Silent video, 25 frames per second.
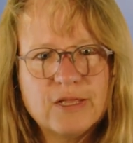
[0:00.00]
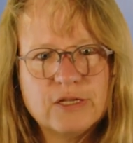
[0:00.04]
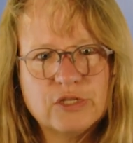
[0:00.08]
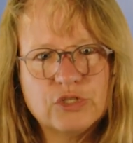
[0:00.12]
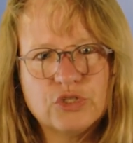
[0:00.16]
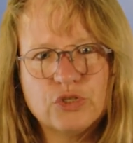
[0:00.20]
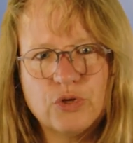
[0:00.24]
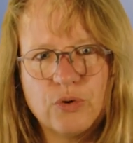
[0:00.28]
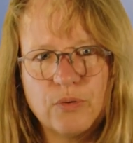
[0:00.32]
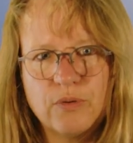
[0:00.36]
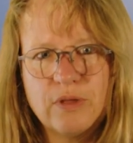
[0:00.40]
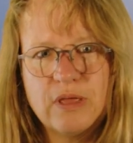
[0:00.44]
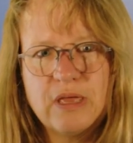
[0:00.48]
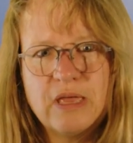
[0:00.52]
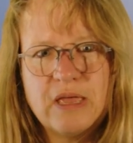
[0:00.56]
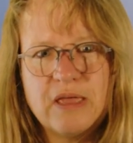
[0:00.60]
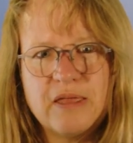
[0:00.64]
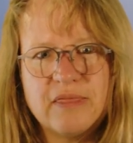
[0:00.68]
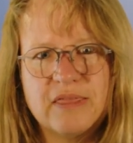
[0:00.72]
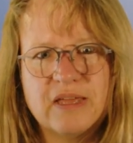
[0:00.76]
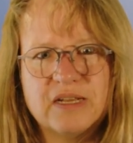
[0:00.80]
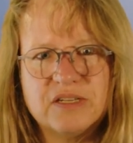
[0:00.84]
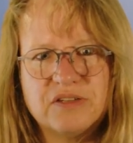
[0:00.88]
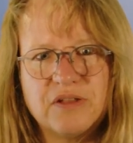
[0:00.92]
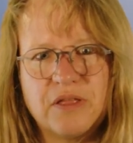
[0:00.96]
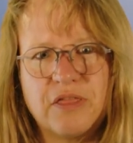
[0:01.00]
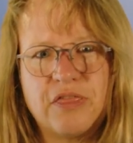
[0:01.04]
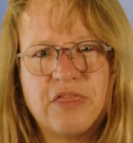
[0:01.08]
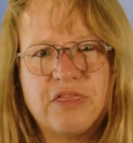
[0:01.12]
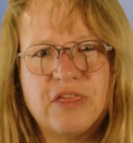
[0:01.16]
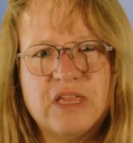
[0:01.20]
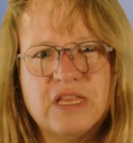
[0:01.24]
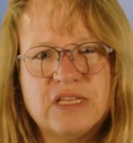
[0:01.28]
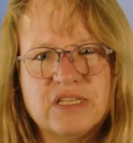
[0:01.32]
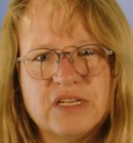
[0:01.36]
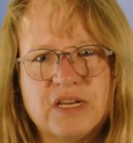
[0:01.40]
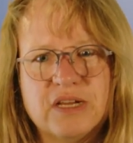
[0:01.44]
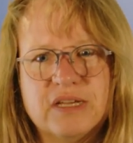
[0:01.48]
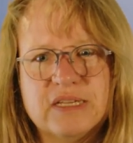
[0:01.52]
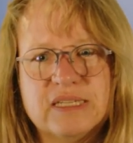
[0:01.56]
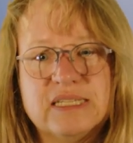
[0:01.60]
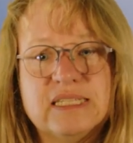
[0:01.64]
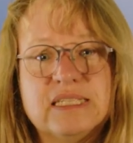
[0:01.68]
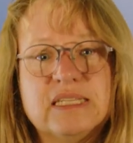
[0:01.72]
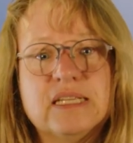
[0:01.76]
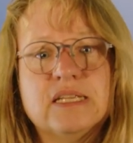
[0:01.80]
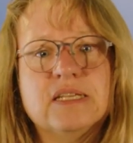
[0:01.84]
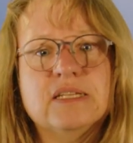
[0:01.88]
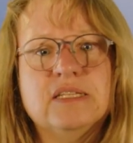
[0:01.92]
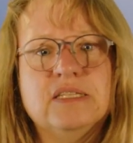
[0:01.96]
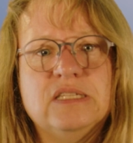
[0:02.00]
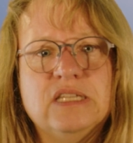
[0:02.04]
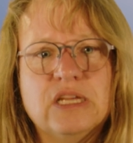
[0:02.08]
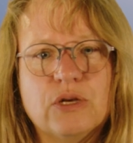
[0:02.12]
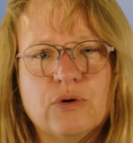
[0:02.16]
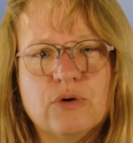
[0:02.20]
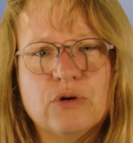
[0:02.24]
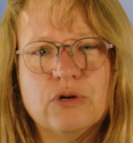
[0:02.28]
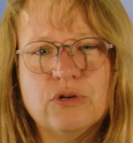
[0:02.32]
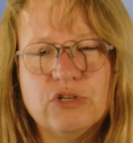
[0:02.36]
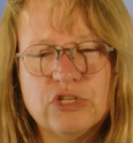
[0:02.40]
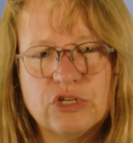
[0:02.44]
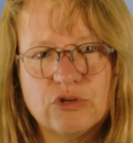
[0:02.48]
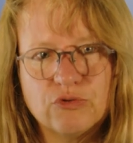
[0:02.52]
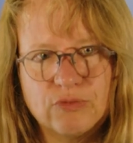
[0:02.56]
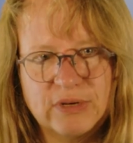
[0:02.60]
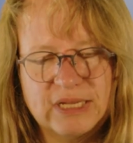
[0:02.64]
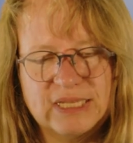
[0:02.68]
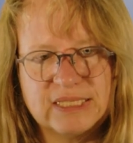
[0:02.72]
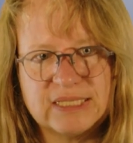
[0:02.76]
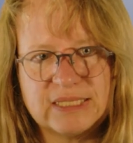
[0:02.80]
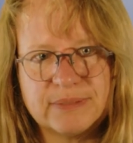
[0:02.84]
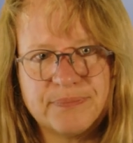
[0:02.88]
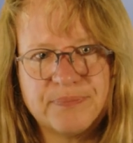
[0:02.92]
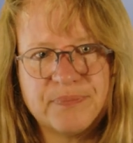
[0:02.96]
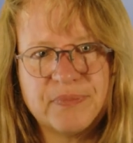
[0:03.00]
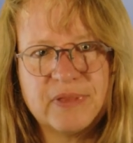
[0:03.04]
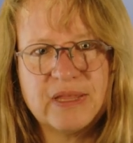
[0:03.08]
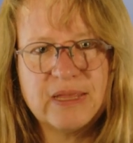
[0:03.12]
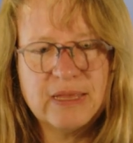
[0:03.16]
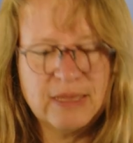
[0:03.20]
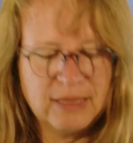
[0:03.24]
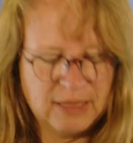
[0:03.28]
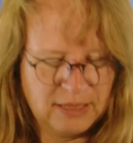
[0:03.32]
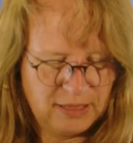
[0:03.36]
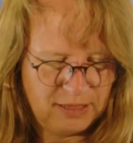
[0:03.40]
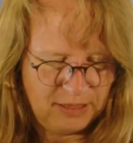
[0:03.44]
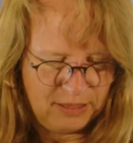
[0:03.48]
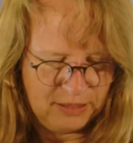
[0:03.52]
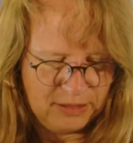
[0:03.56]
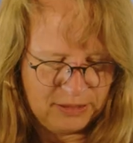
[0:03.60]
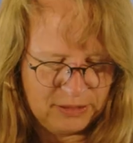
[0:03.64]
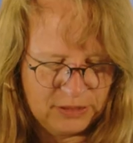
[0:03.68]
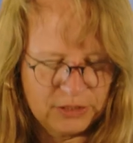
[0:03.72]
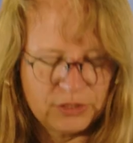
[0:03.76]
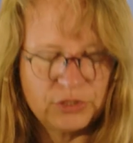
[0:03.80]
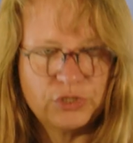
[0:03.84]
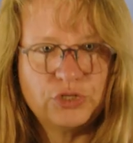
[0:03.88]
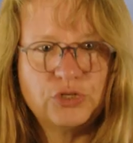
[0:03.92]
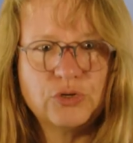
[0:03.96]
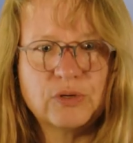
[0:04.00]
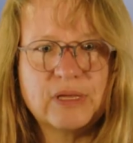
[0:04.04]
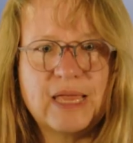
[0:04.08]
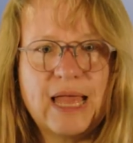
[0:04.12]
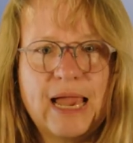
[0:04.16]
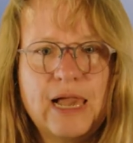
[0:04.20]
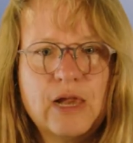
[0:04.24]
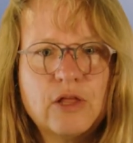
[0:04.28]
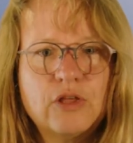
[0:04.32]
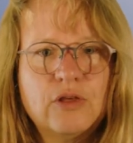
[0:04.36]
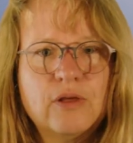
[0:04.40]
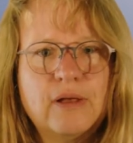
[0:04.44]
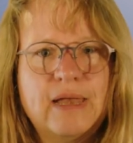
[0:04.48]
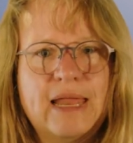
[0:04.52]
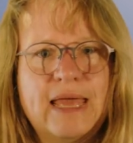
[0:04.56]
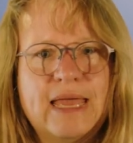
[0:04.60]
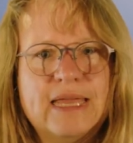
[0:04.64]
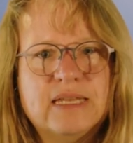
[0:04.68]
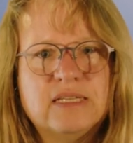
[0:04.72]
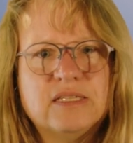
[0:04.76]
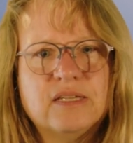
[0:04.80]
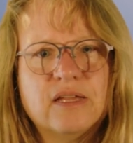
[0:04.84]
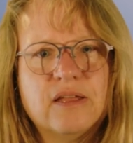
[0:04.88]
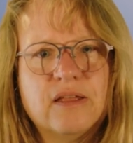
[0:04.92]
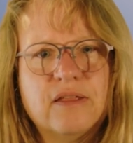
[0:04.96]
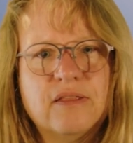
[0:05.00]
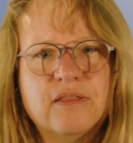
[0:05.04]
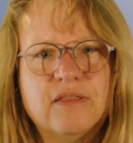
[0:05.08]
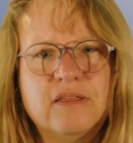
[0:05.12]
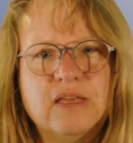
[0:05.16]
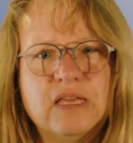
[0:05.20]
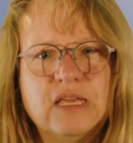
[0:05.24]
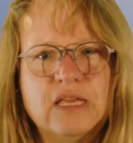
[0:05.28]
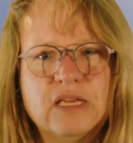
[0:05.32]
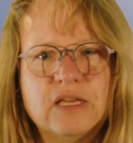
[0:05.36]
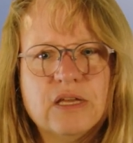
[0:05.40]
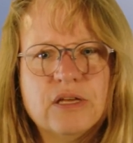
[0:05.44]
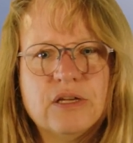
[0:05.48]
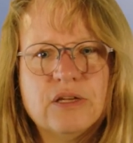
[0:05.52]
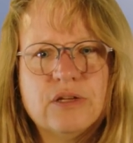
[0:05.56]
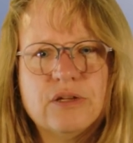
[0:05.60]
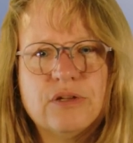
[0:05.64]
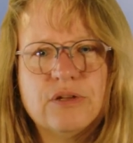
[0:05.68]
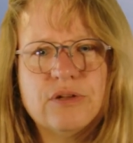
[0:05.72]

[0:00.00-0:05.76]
So that theta is 0 degrees. To calculate the